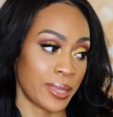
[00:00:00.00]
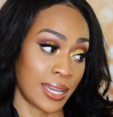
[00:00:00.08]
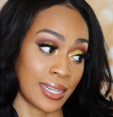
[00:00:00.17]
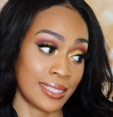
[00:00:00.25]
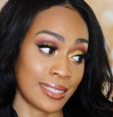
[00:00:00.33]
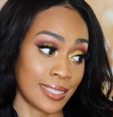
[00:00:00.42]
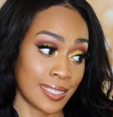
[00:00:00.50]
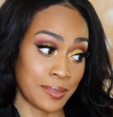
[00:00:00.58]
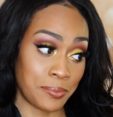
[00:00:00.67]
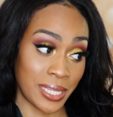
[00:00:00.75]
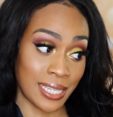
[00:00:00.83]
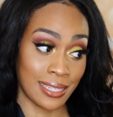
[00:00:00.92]
because this
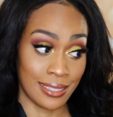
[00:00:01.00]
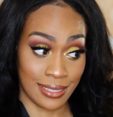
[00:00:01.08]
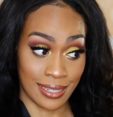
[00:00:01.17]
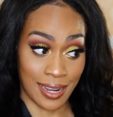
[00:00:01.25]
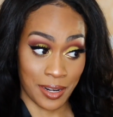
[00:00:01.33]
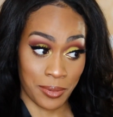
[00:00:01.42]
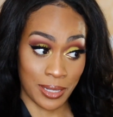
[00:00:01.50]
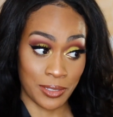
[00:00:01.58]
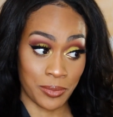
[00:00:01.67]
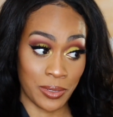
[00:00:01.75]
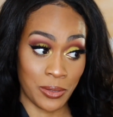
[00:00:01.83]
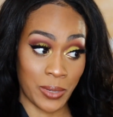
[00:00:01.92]
beat is not about
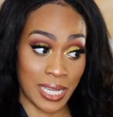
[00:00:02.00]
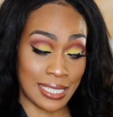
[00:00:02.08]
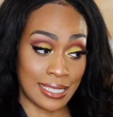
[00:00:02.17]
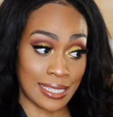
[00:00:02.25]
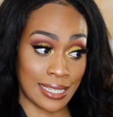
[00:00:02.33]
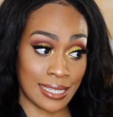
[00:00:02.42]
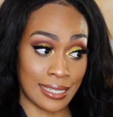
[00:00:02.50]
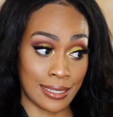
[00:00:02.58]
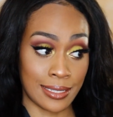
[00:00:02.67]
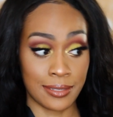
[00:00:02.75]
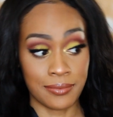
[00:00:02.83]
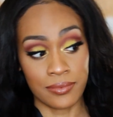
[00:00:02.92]
to be
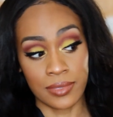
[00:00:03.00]
wasted.